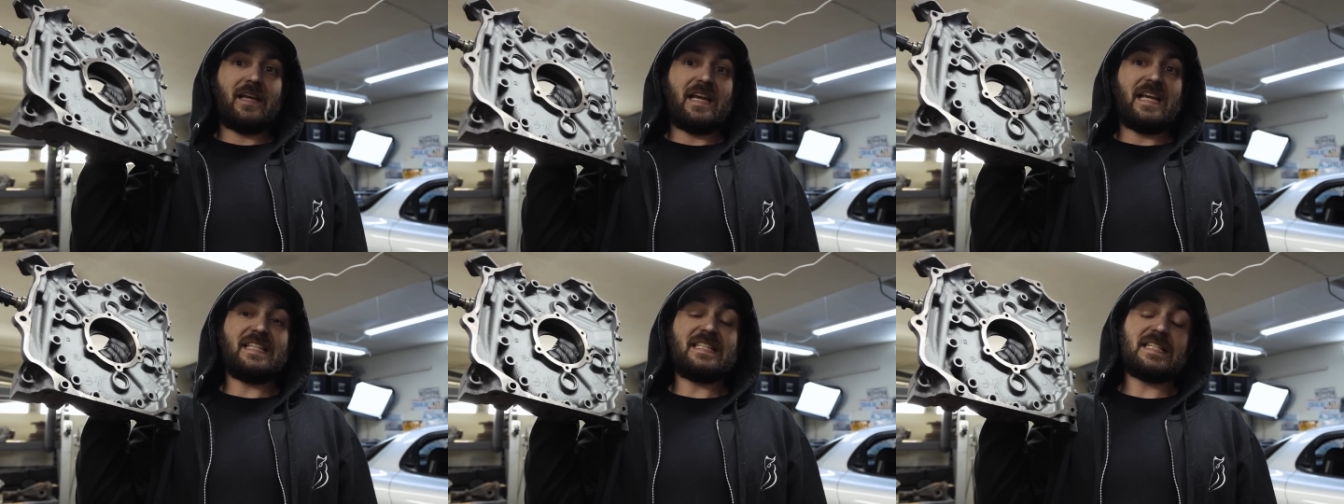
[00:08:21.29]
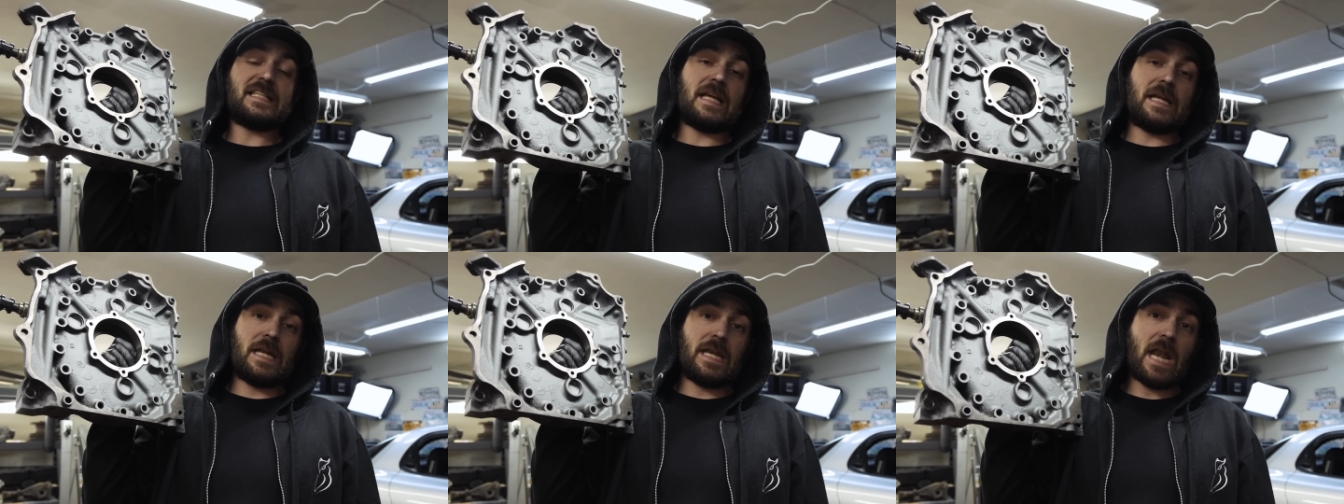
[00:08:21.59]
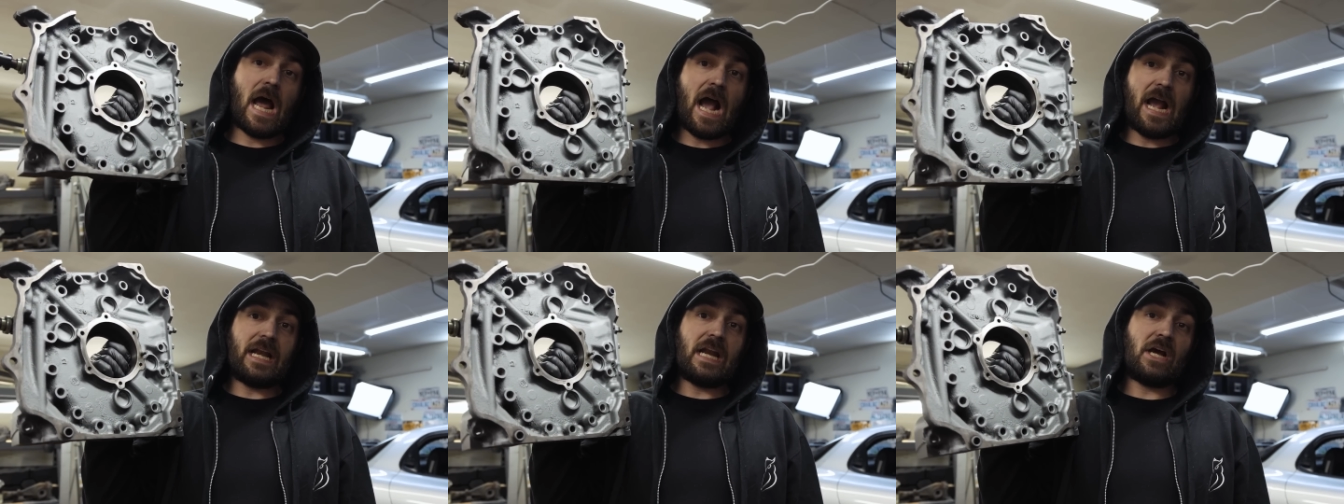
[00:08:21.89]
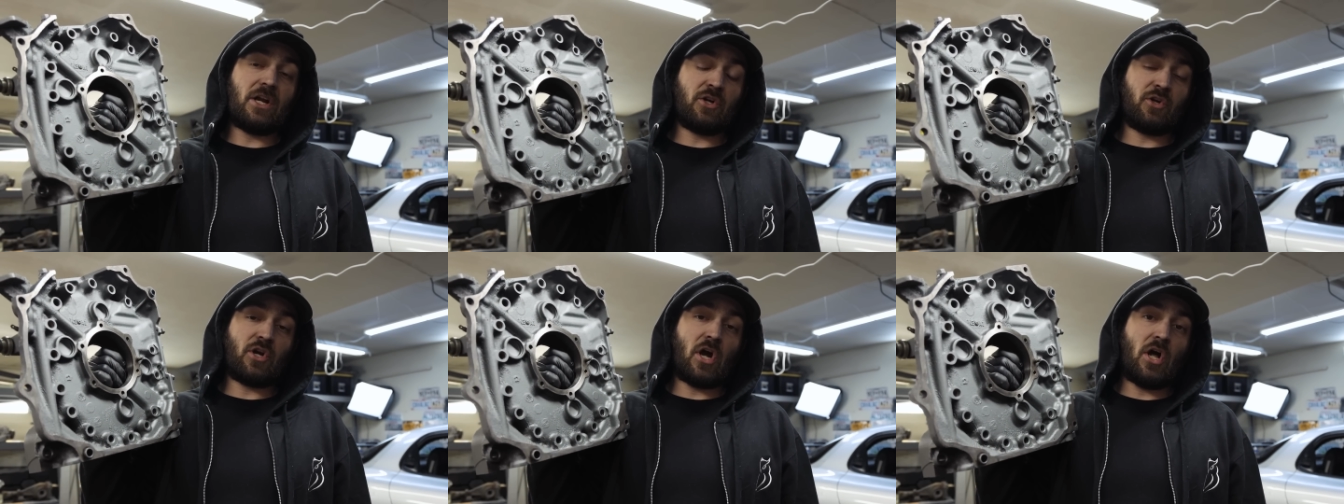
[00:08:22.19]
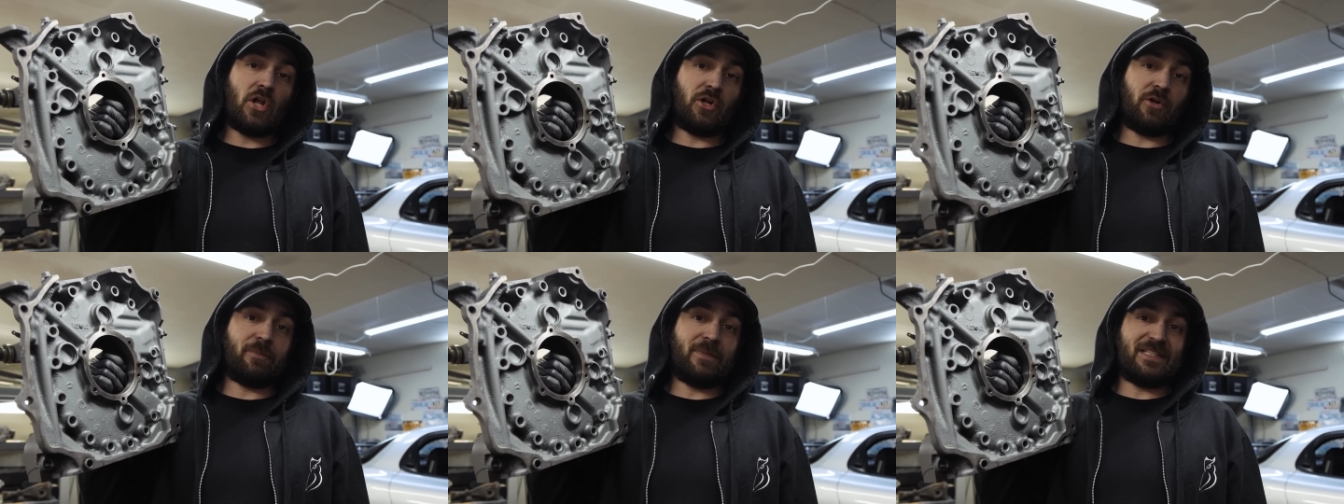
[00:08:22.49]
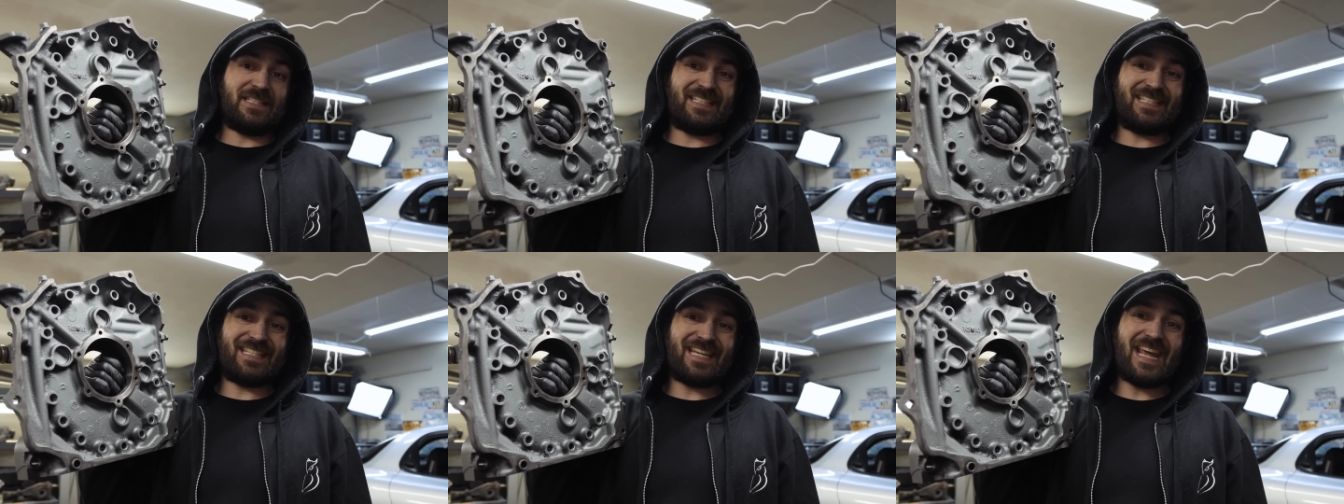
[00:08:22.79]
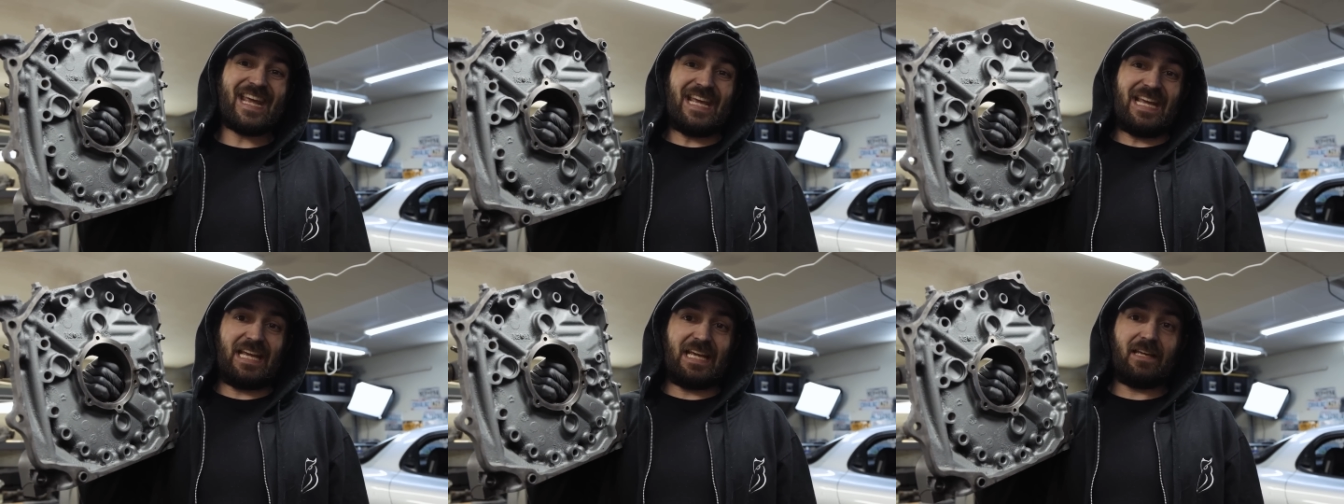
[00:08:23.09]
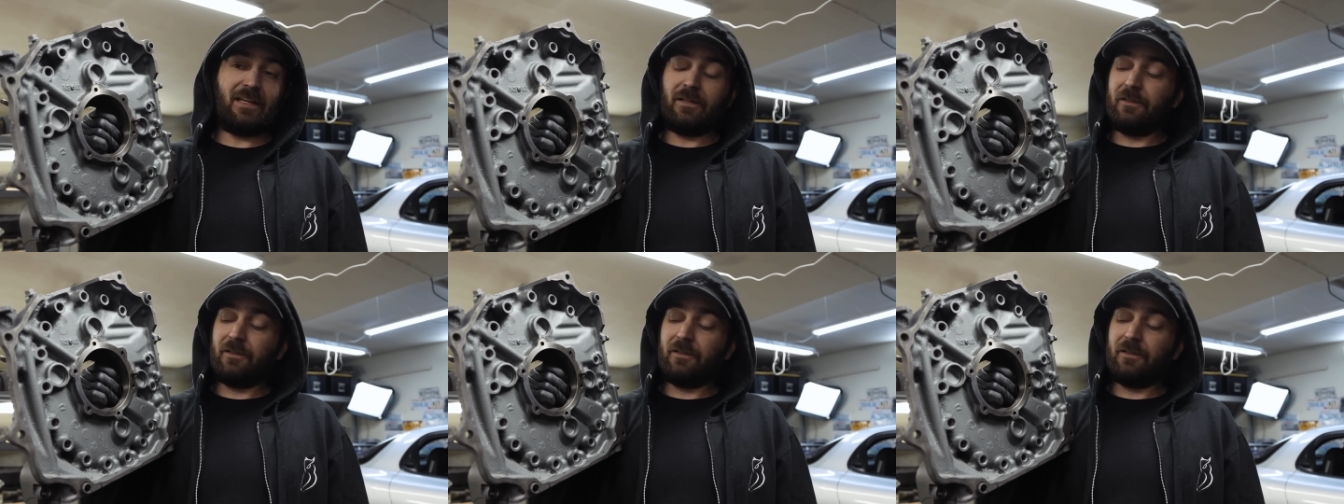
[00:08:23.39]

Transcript: This is a nine hundred dollar mistake.